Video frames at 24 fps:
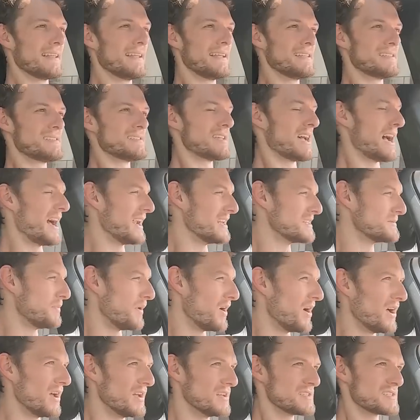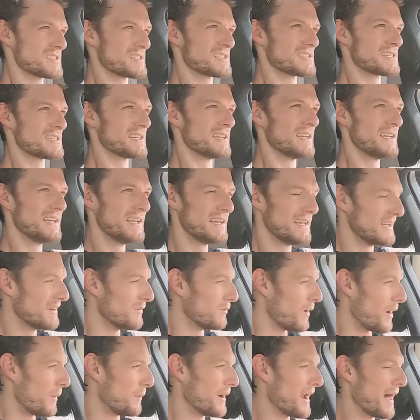It's hot as balls,
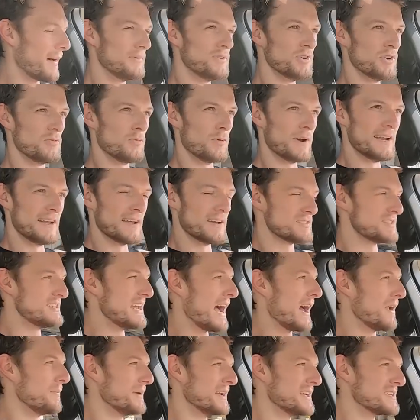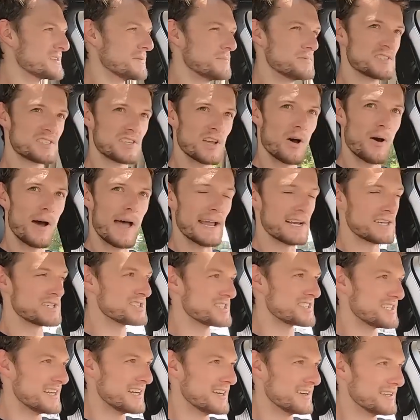but I'm doing windows down because I'm so
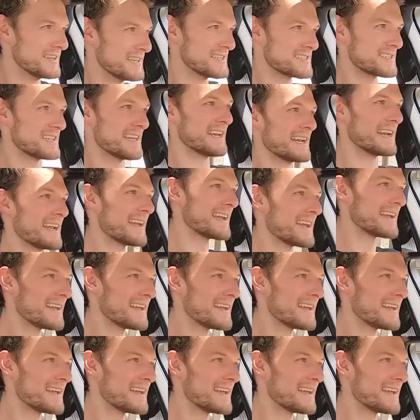anxious to hear this thing.